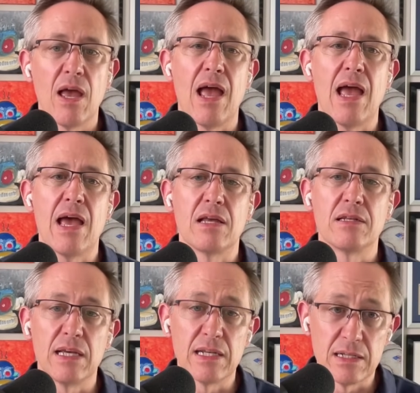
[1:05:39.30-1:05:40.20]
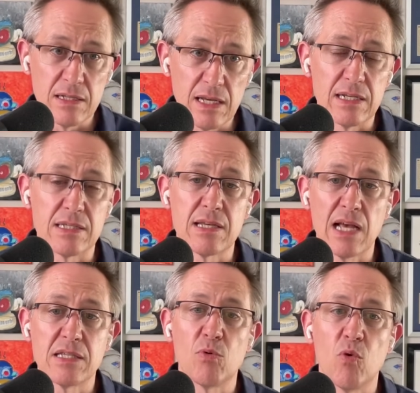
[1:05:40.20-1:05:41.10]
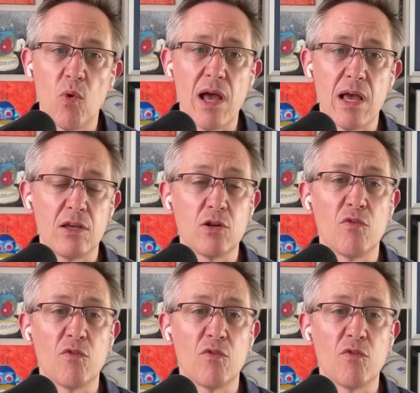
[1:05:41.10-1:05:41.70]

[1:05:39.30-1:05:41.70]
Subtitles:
and in a sizable way,